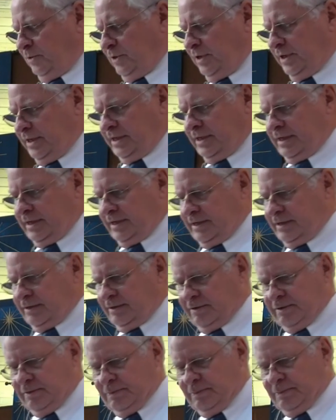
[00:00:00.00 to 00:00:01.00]
one of
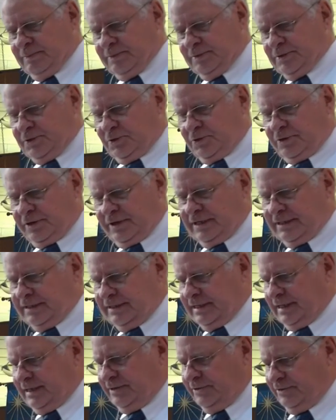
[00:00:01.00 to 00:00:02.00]
the
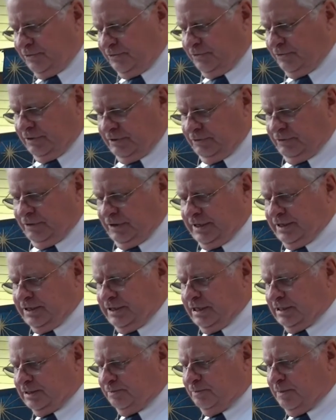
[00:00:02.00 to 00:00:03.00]
stories that really
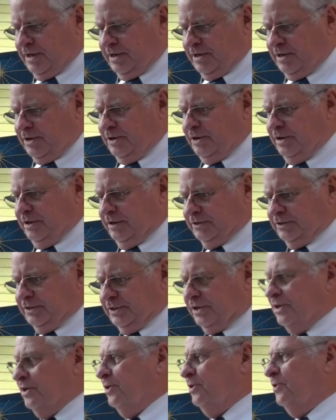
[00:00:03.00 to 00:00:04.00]
touched my heart years
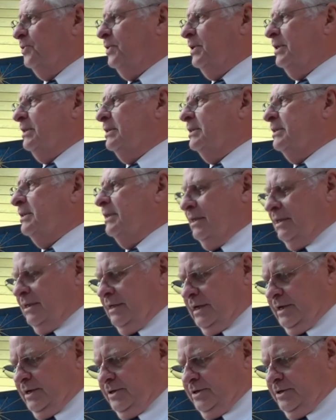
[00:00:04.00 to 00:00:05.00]
ago was
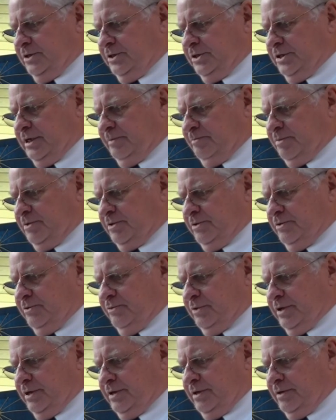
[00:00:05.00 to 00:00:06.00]
uh, at Good
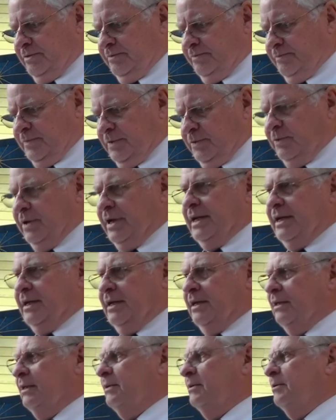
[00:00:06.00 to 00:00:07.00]
Shepherd where we had,
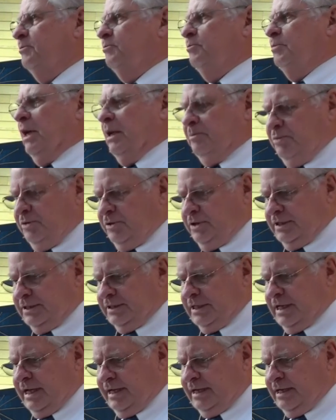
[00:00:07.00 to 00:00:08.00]
a, had put a
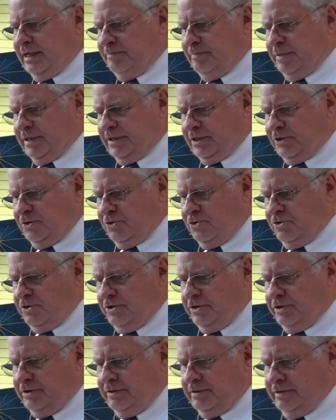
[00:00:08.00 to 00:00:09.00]
sign up at the
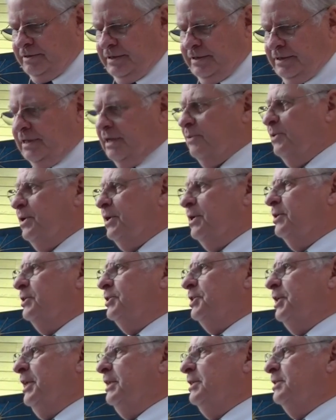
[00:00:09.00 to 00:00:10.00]
corner that we could
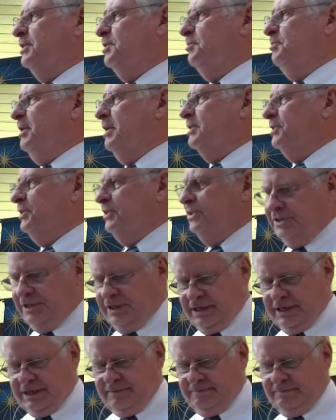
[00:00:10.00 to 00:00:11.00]
change the message
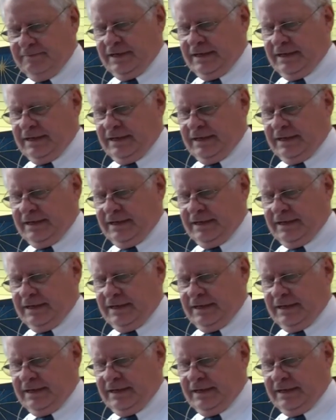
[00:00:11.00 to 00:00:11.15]
on.